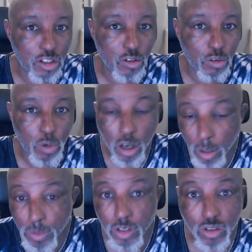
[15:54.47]
You're
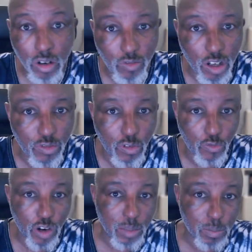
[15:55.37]
welcome to interact with us through
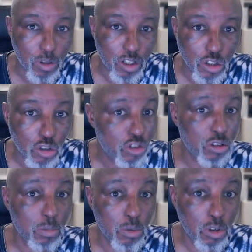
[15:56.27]
Facebook,
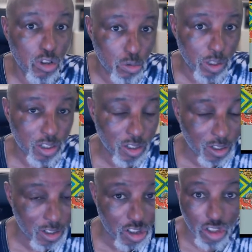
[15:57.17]
YouTube, or Twitter.
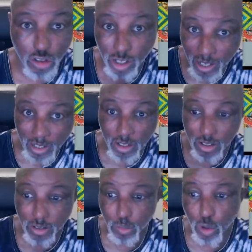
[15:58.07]
And Sister Oleander
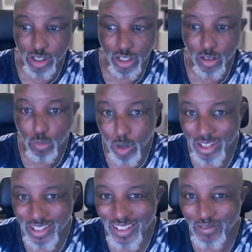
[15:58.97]
is watching and
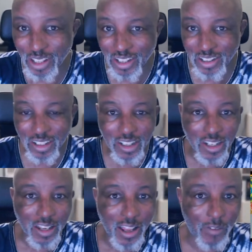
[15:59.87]
waiting, and we can
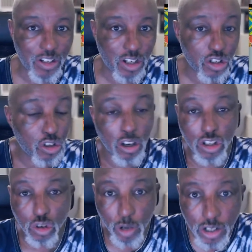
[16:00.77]
have a discussion. You can
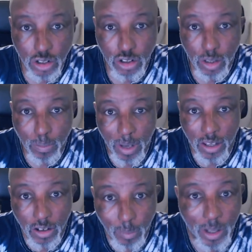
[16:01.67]
ask questions and make
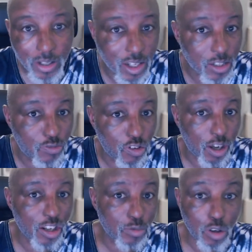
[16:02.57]
comments. That's
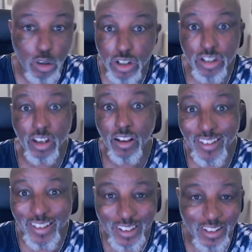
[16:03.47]
fine as well. Or just say hi.